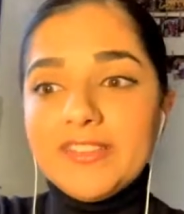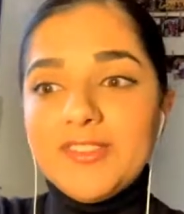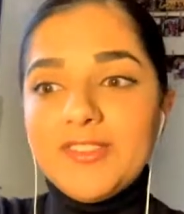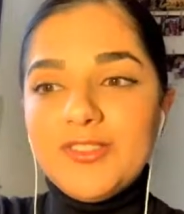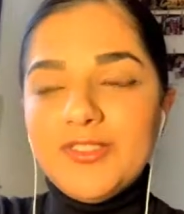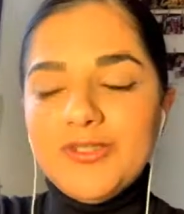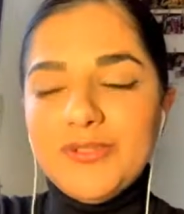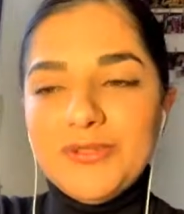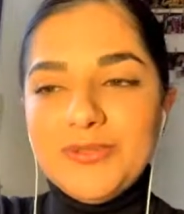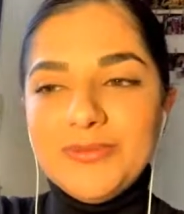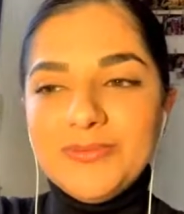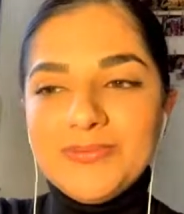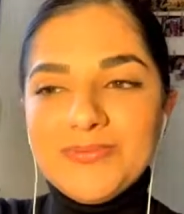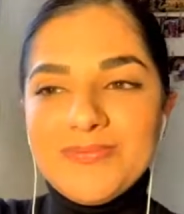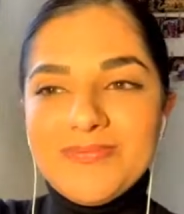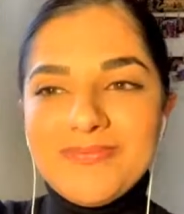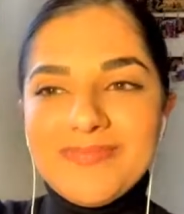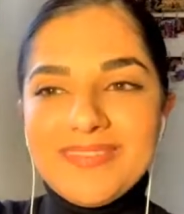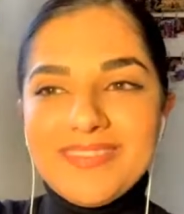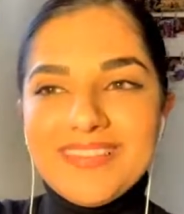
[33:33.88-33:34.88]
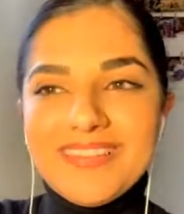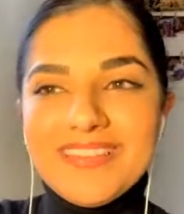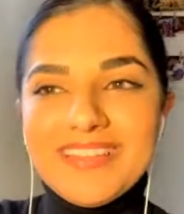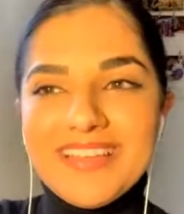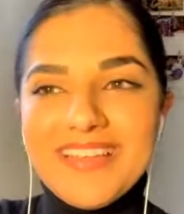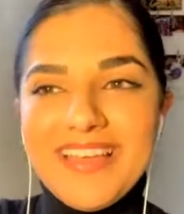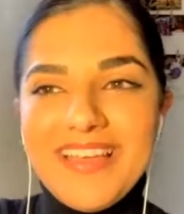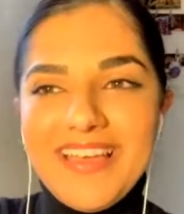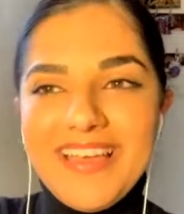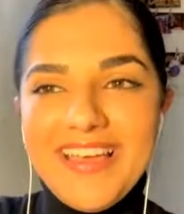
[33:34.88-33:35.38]
to
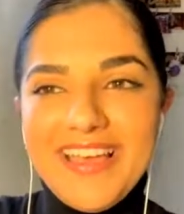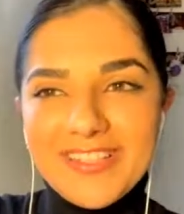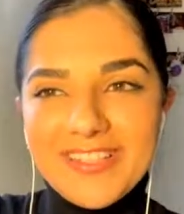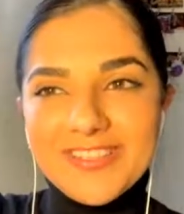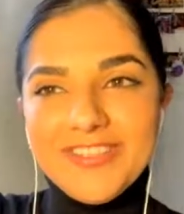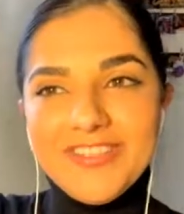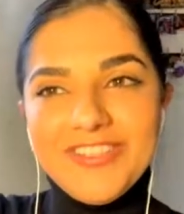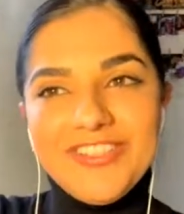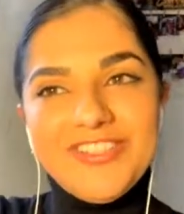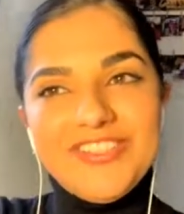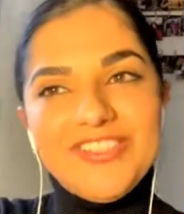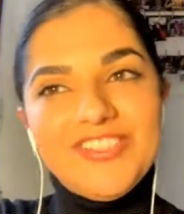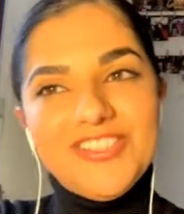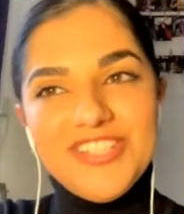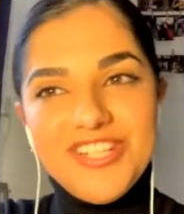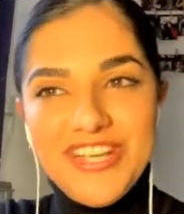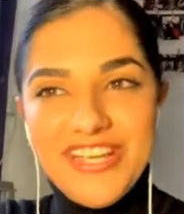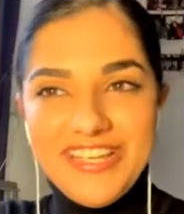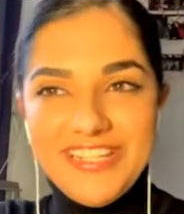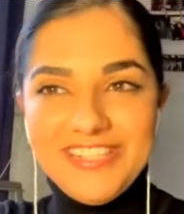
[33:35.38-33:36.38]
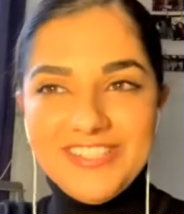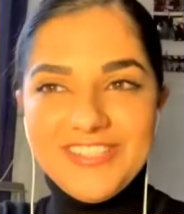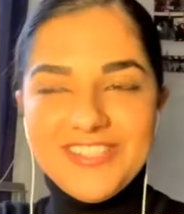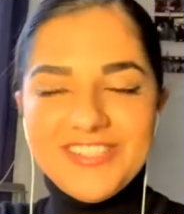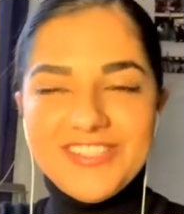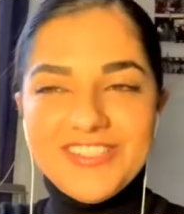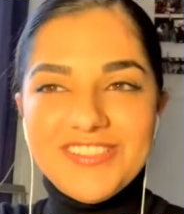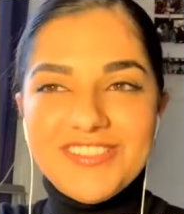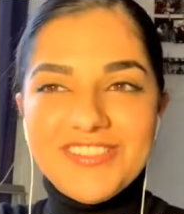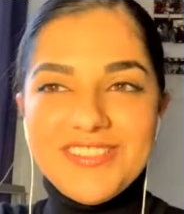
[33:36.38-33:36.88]
actually change
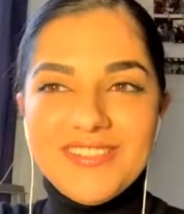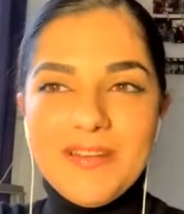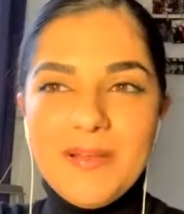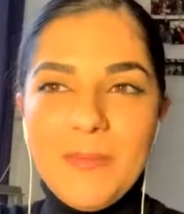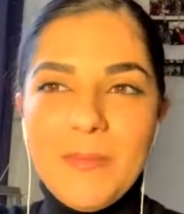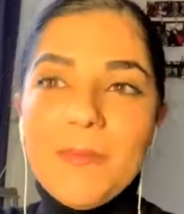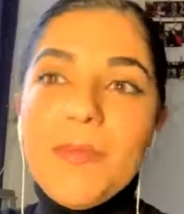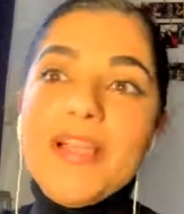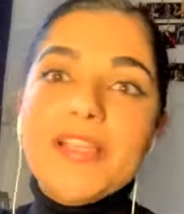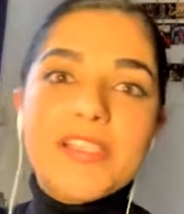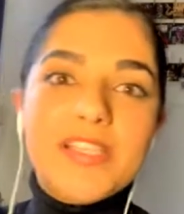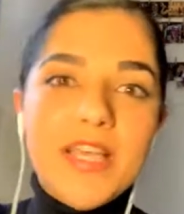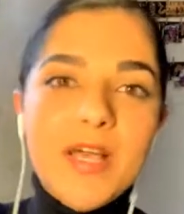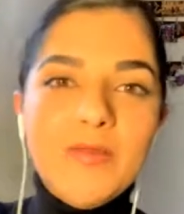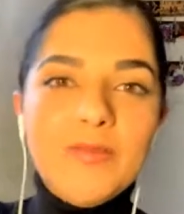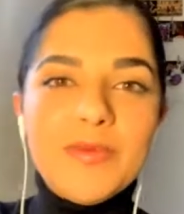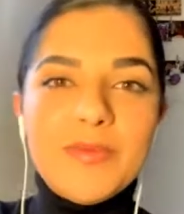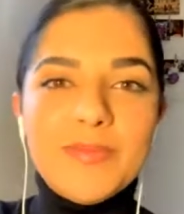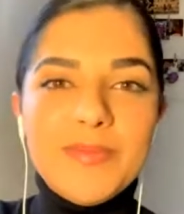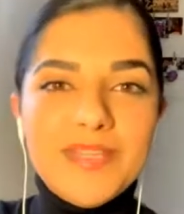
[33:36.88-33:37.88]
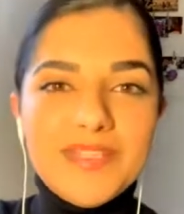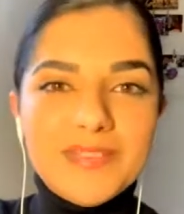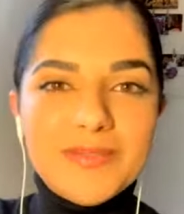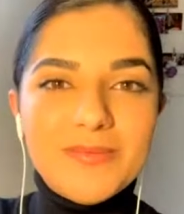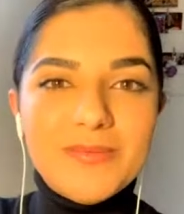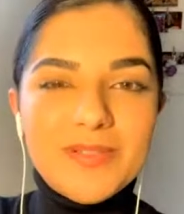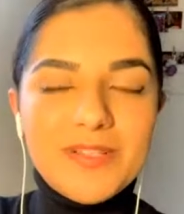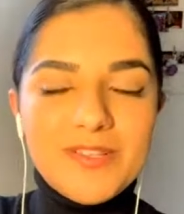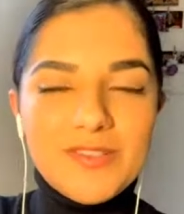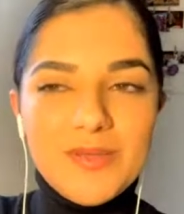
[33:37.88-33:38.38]
myself a bit
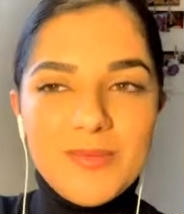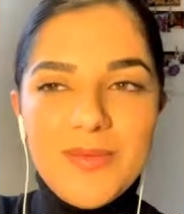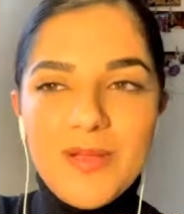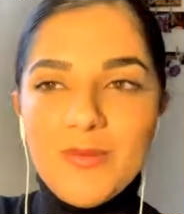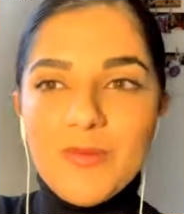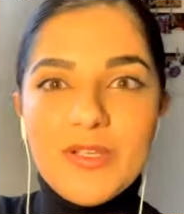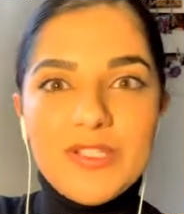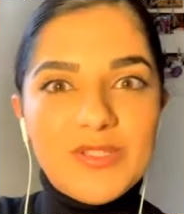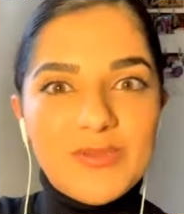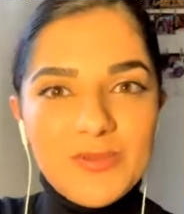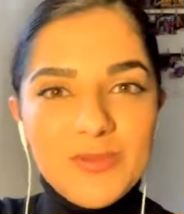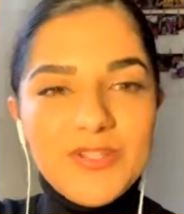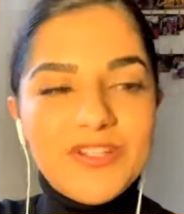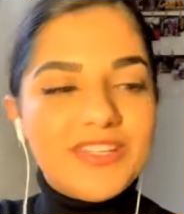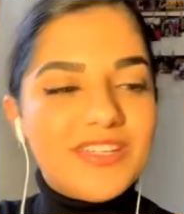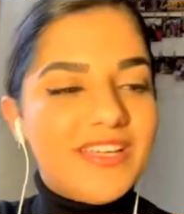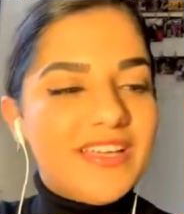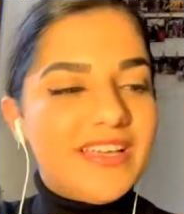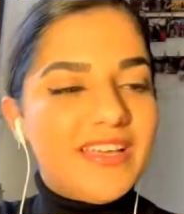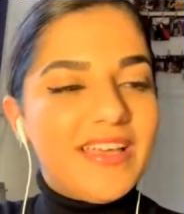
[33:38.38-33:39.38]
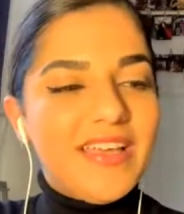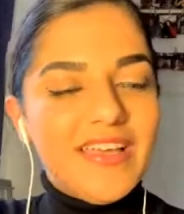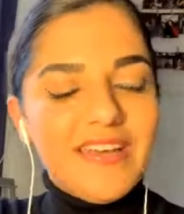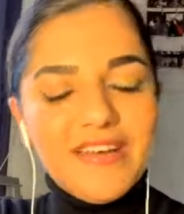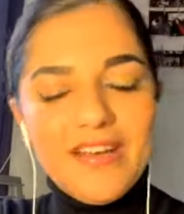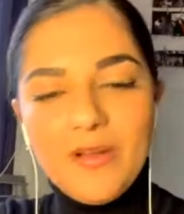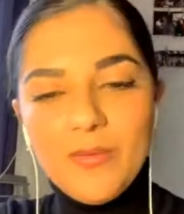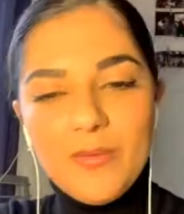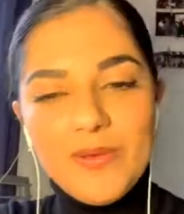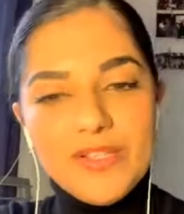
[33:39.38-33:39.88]
because I'm always working and
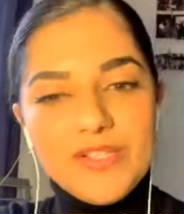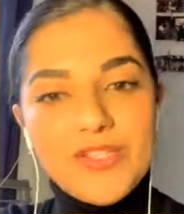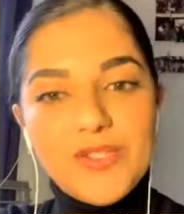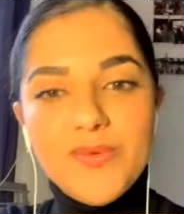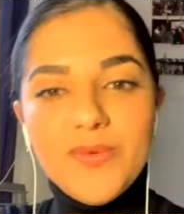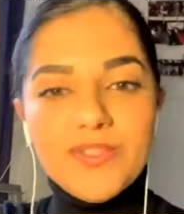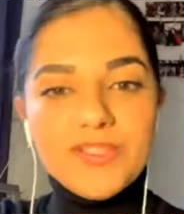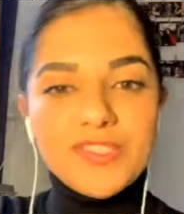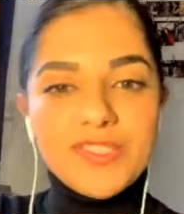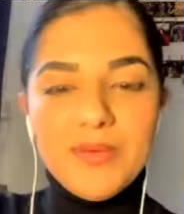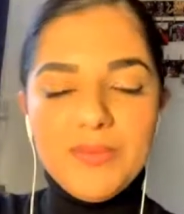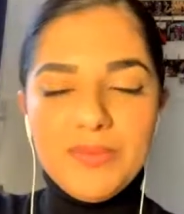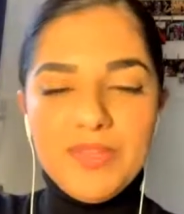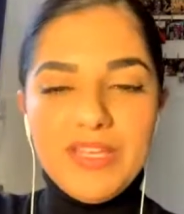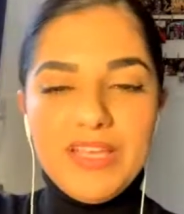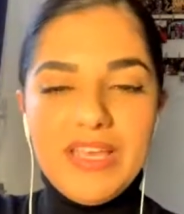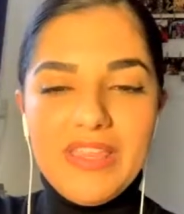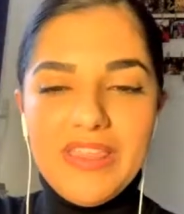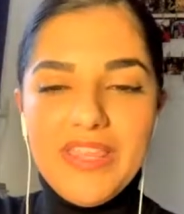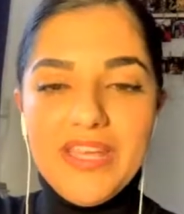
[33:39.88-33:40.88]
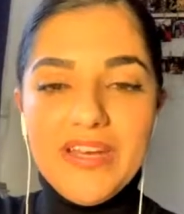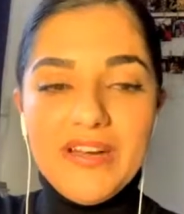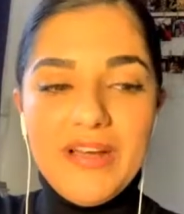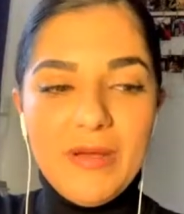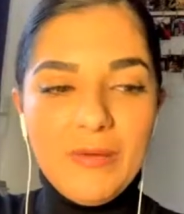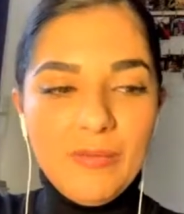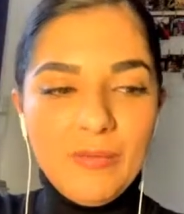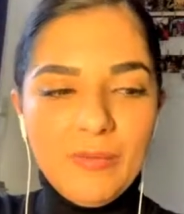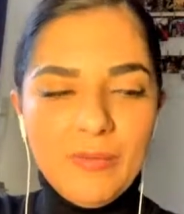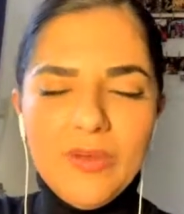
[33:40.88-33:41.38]
always doing something, and there
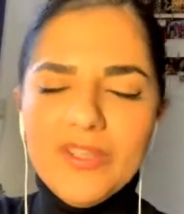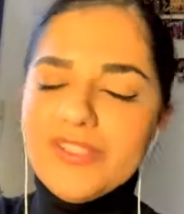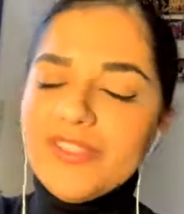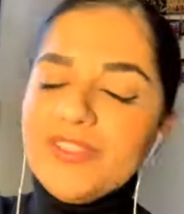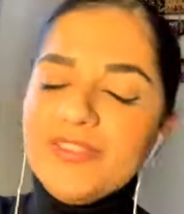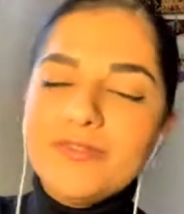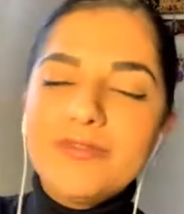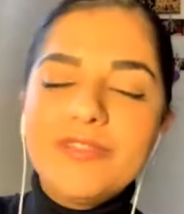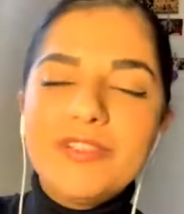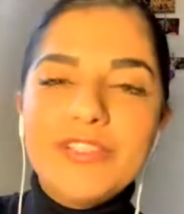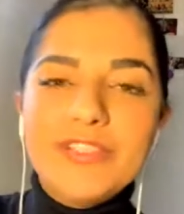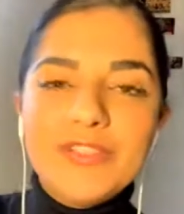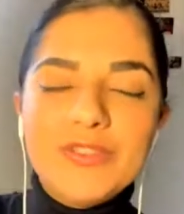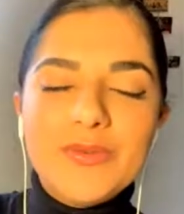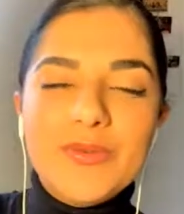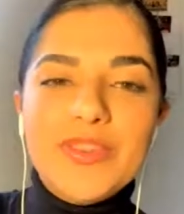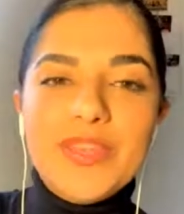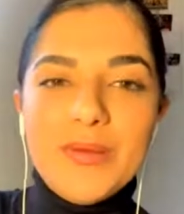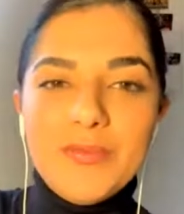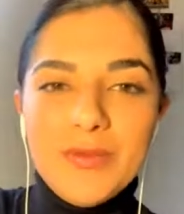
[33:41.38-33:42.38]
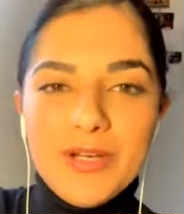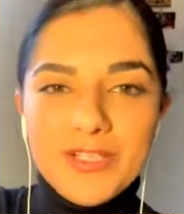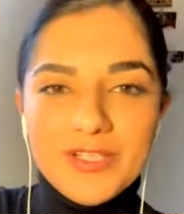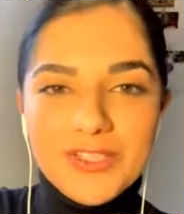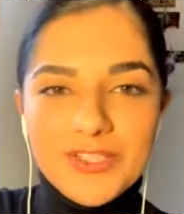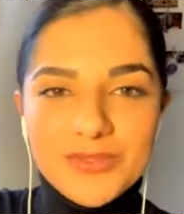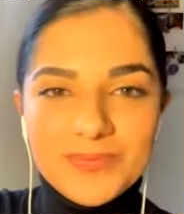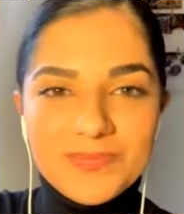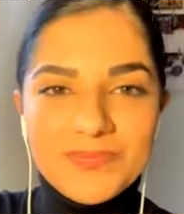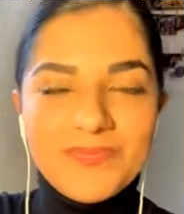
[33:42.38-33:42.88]
I wasn't really doing that
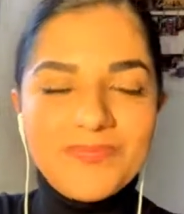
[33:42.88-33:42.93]
much.